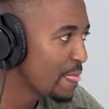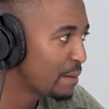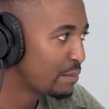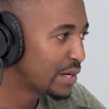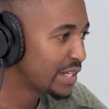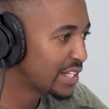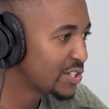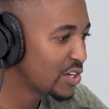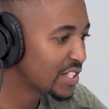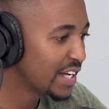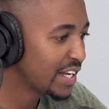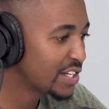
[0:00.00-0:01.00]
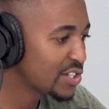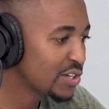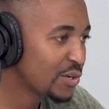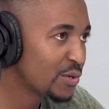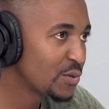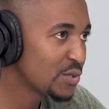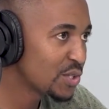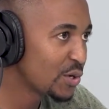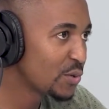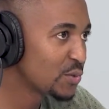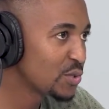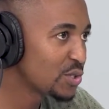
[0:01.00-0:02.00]
But these cars are getting so
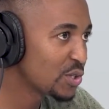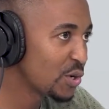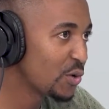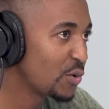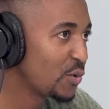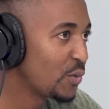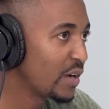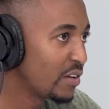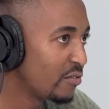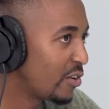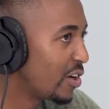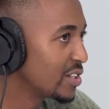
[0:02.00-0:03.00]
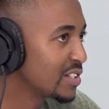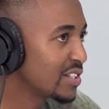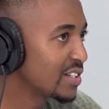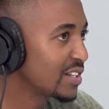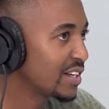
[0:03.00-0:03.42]
advanced